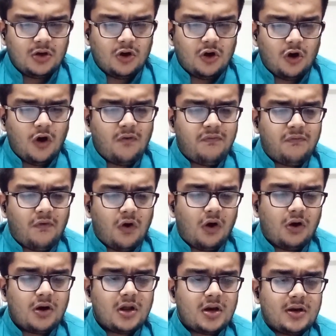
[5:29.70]
of
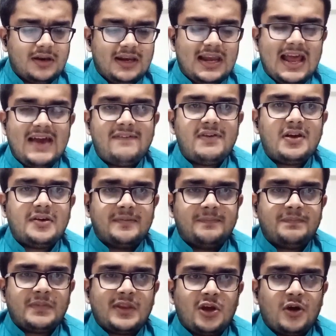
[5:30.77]
order 11
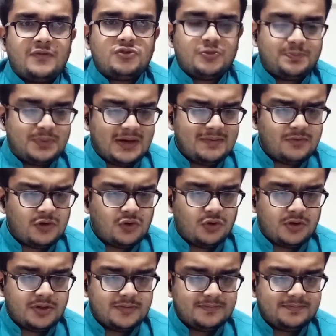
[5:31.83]
of Supreme Court